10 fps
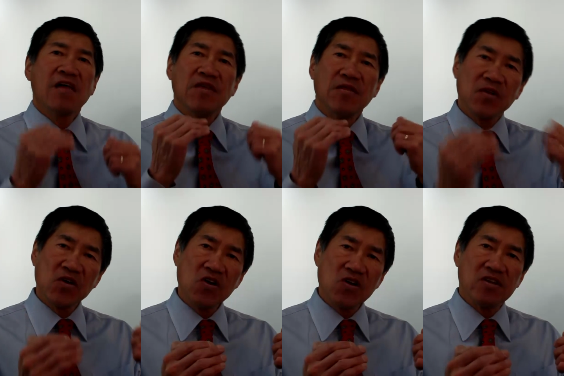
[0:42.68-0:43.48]
The
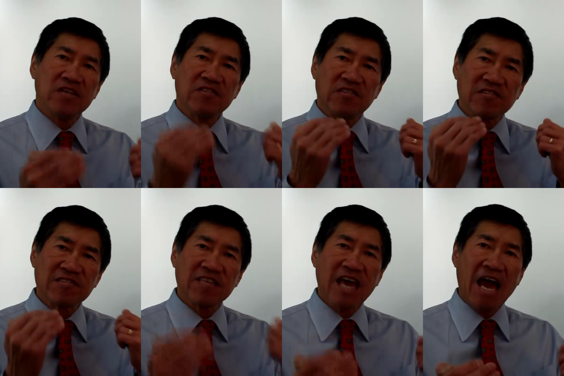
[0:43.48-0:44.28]
third is a
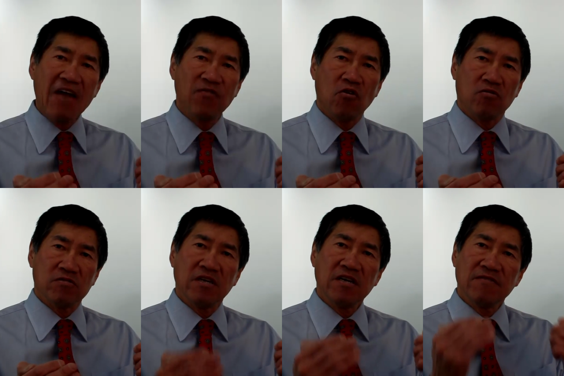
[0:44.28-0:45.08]

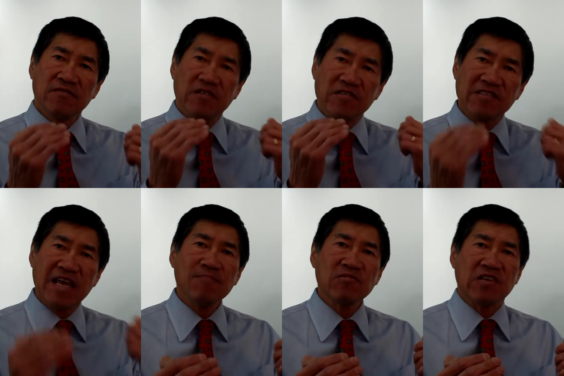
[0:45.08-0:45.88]
scaffold for the
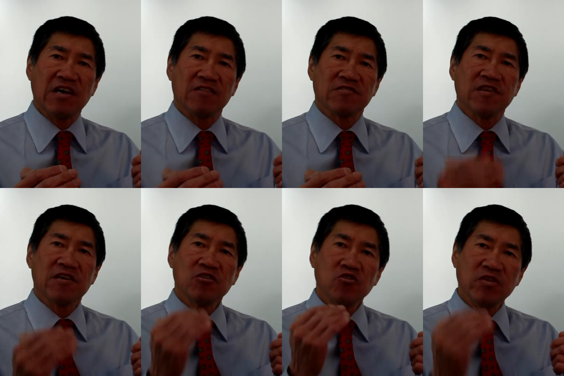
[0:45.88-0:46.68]
stem cells
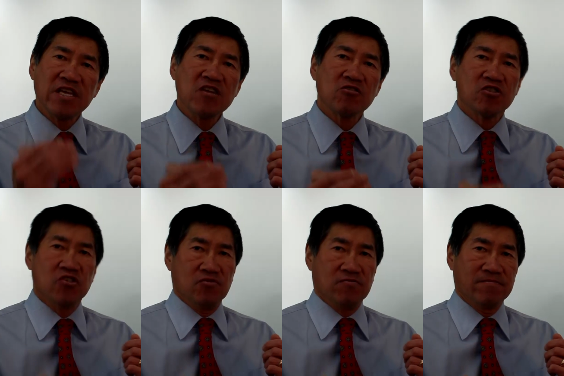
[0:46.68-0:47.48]
to adhere
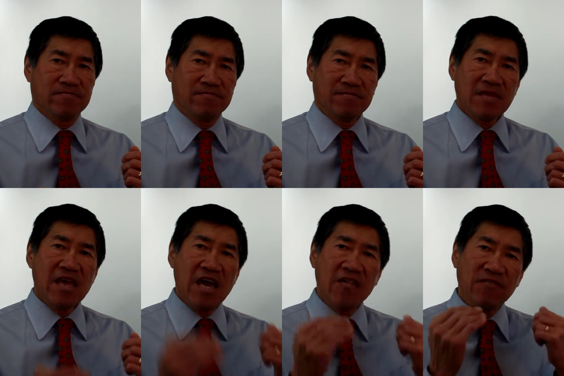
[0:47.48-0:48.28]
to.
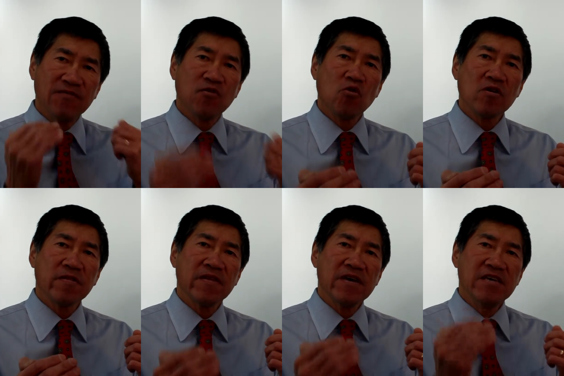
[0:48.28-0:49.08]
And the
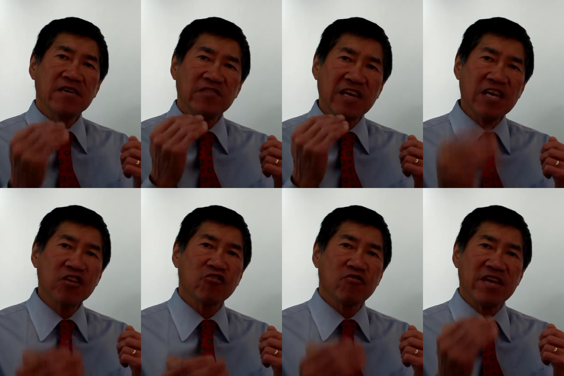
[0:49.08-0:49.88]
fourth is
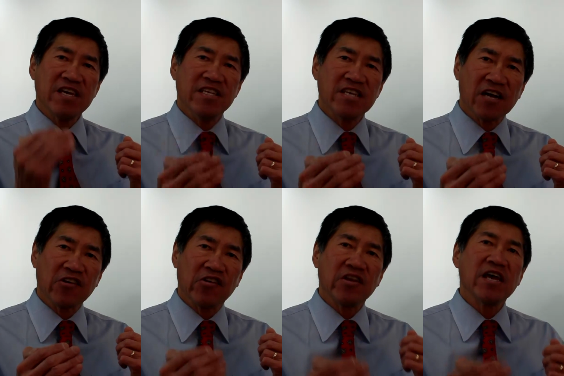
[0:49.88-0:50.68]
injury
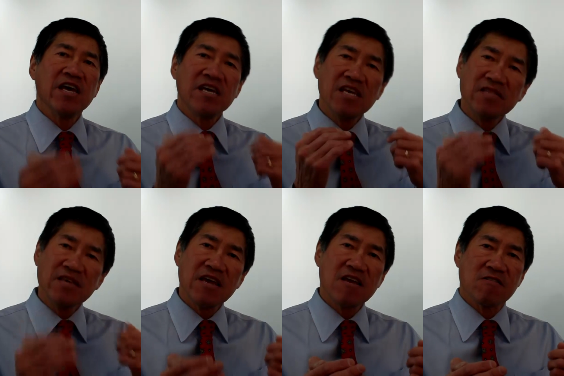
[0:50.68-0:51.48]
induction in
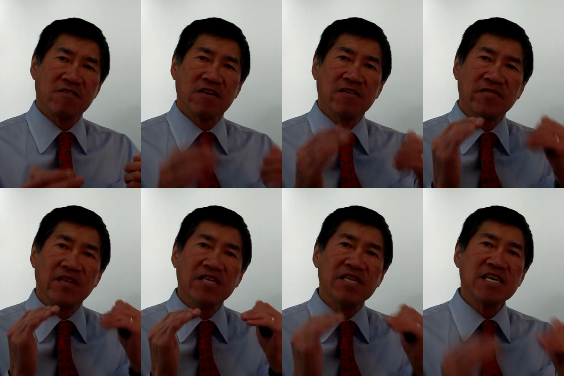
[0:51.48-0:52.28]
the area
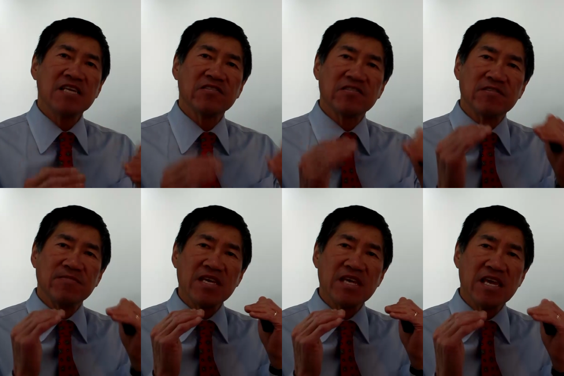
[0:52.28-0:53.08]
that needs to
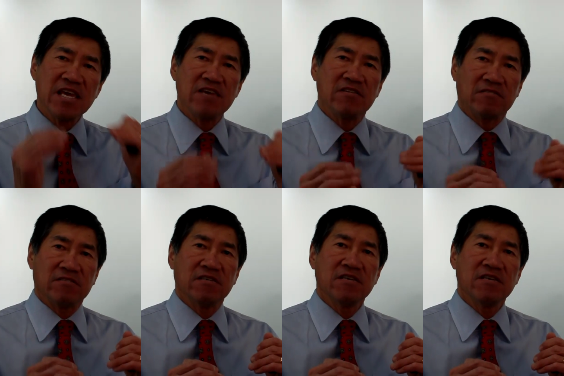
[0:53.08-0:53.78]
be healed.